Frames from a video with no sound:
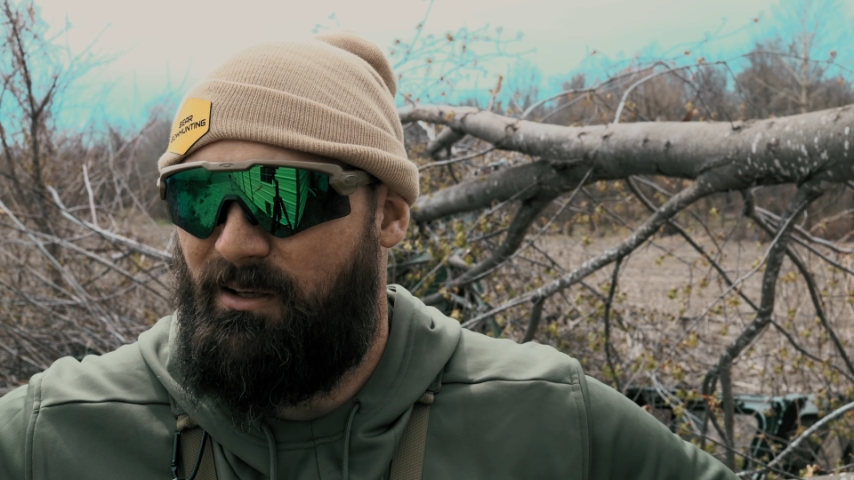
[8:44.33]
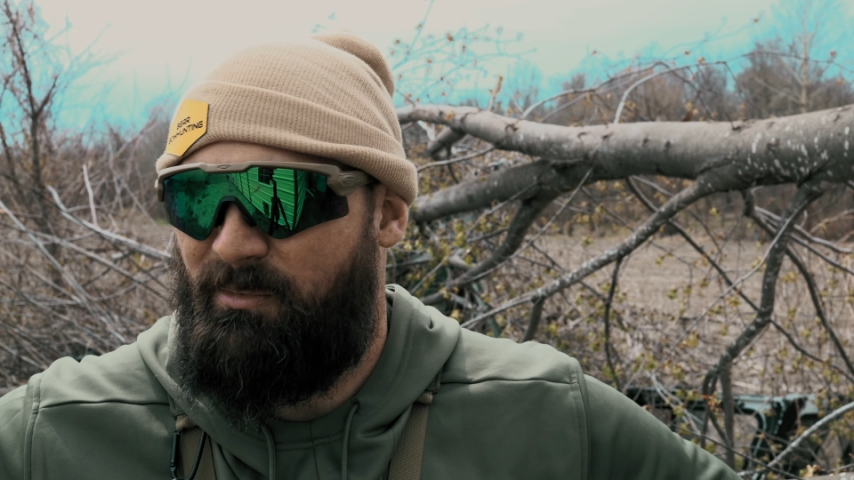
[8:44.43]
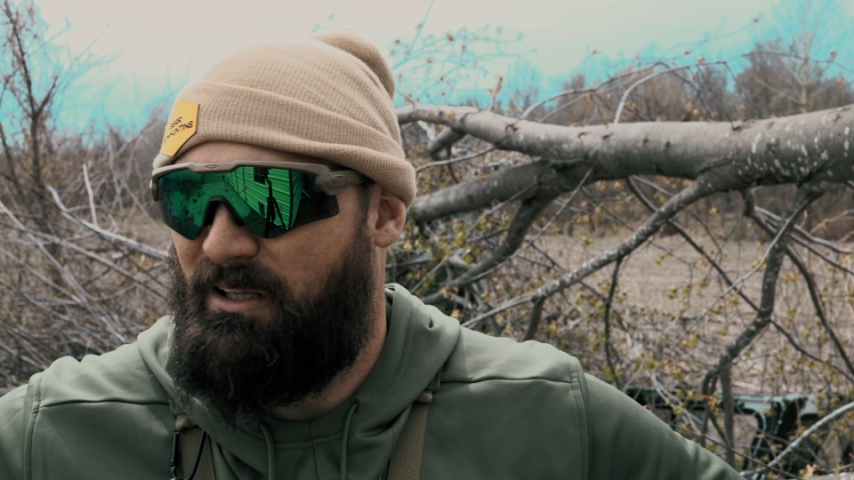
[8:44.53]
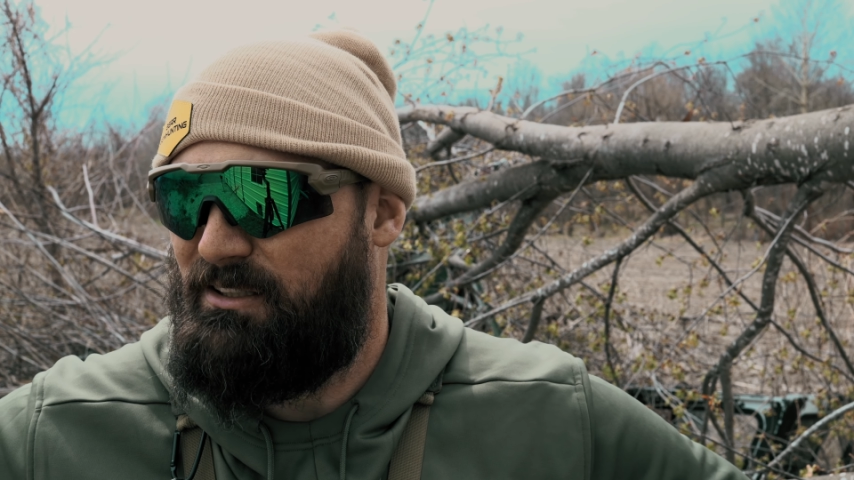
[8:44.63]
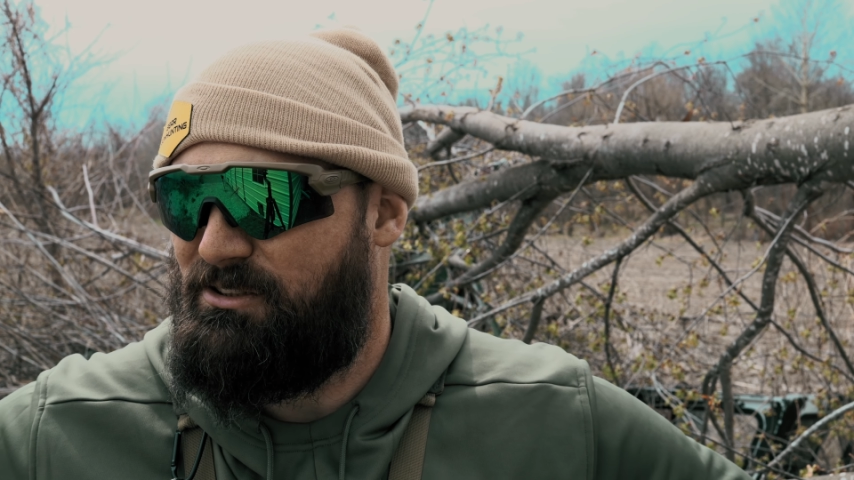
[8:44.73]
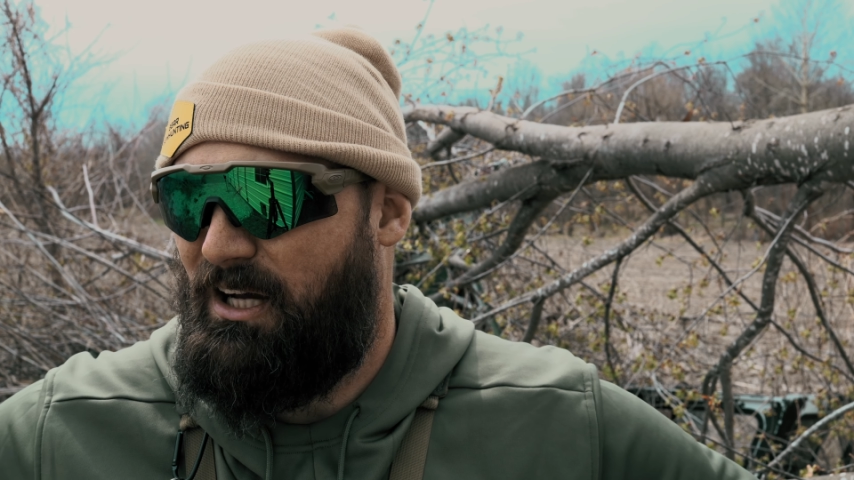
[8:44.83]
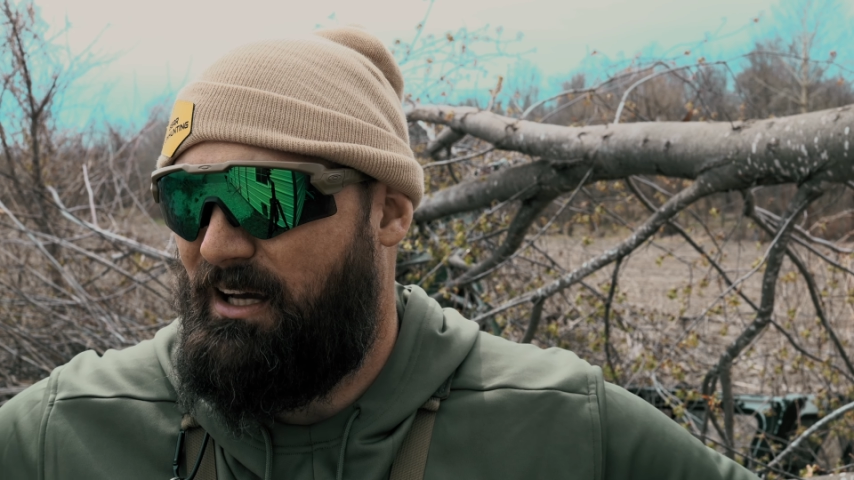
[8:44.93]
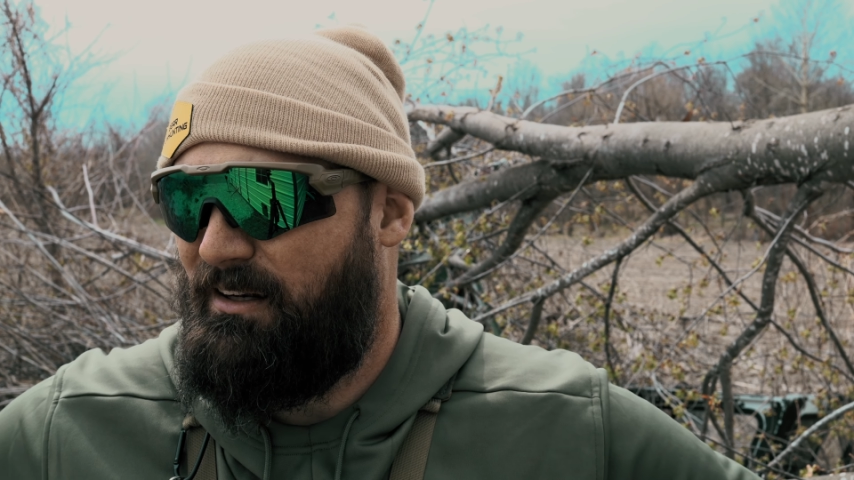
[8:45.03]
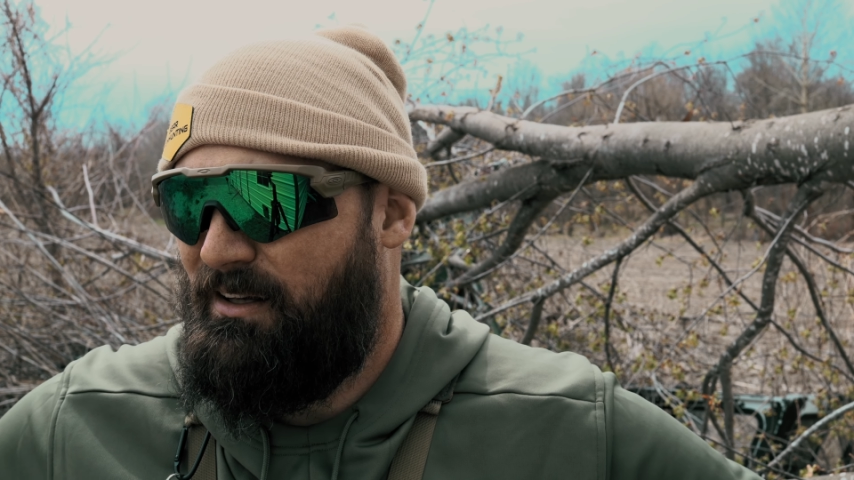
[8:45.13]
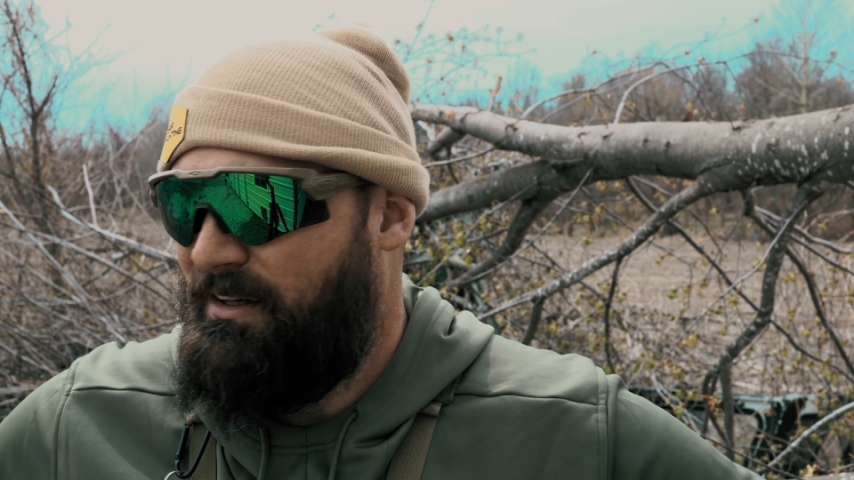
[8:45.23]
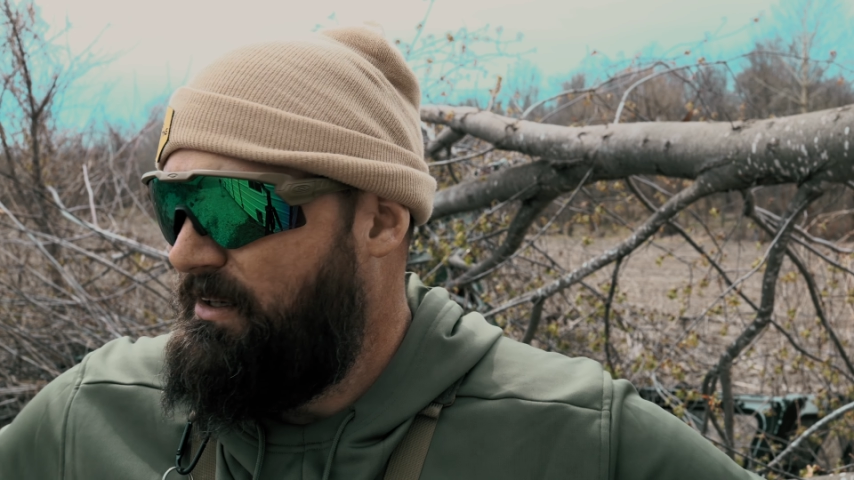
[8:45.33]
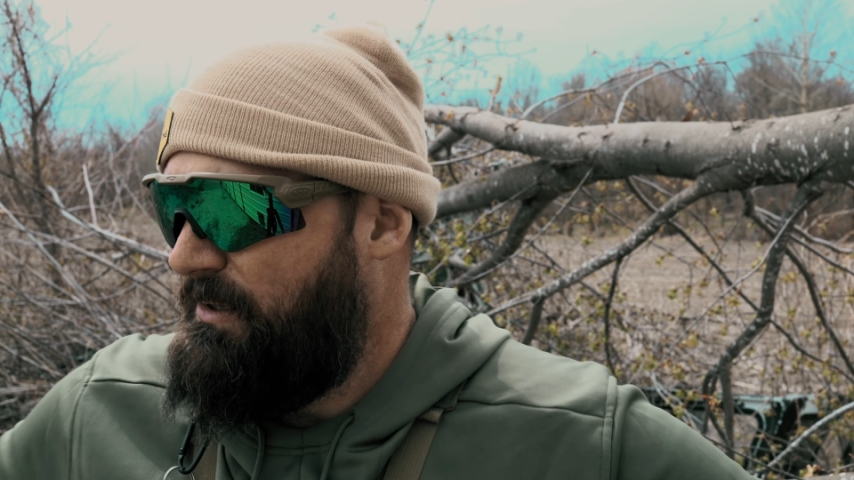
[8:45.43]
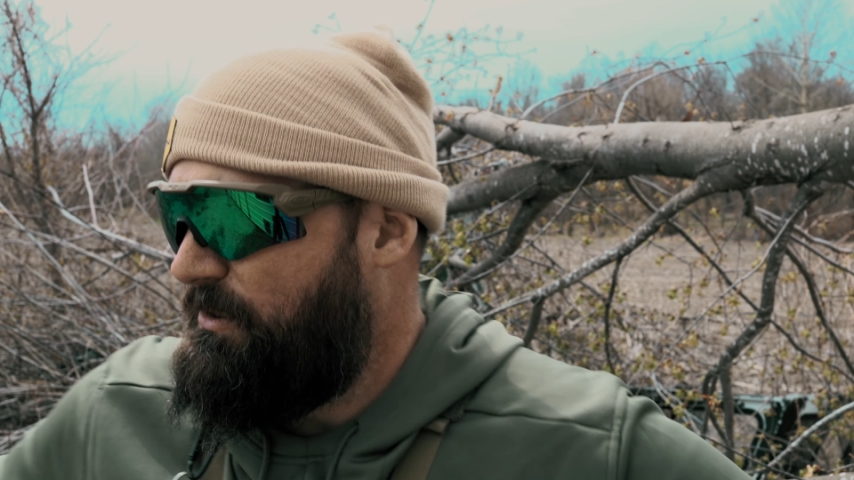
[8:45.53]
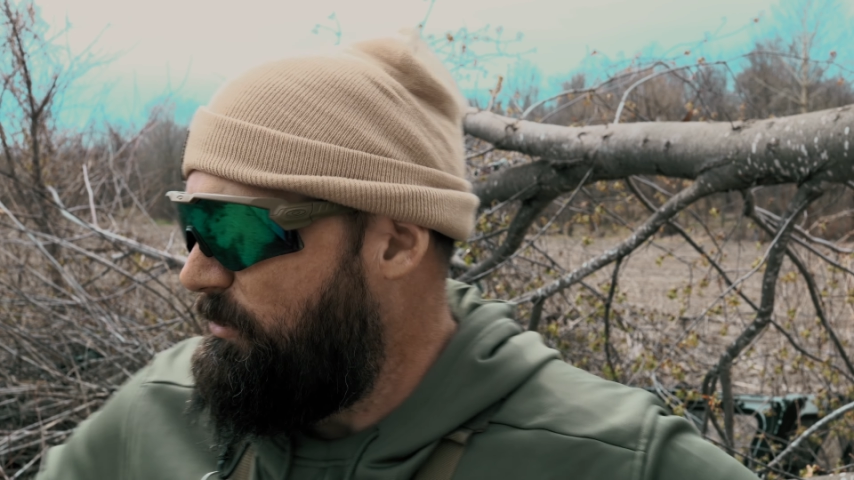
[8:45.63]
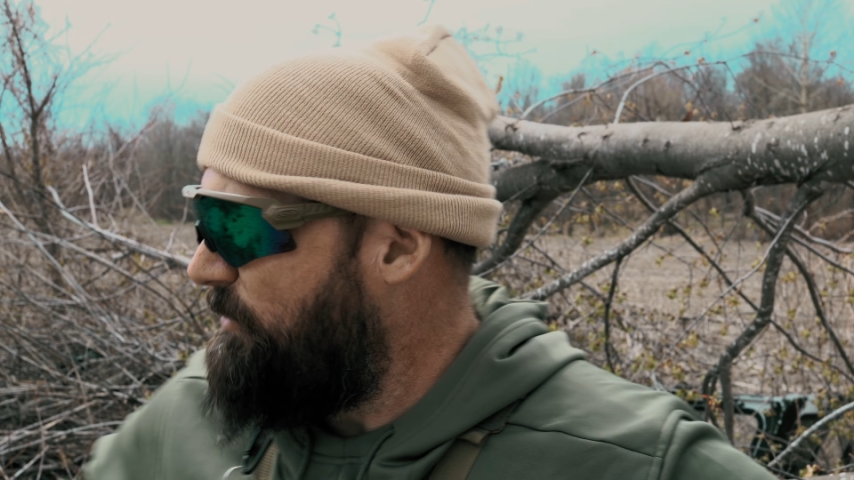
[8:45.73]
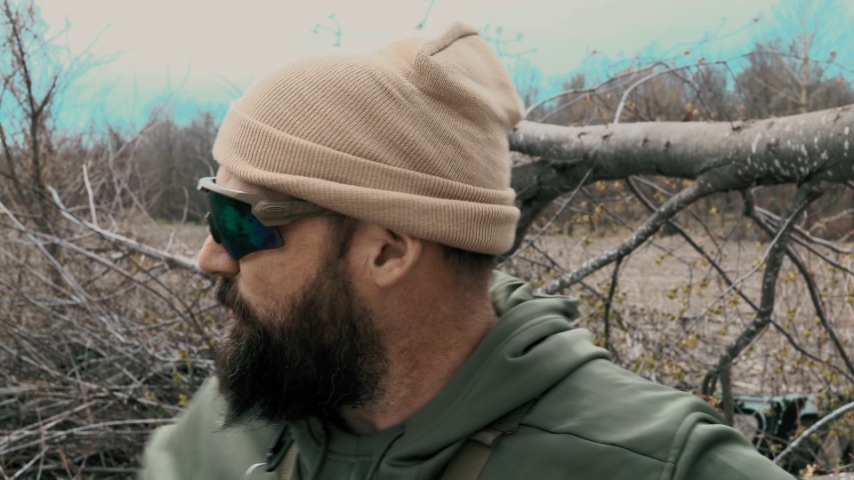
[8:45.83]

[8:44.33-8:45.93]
I mean, I shot 3 or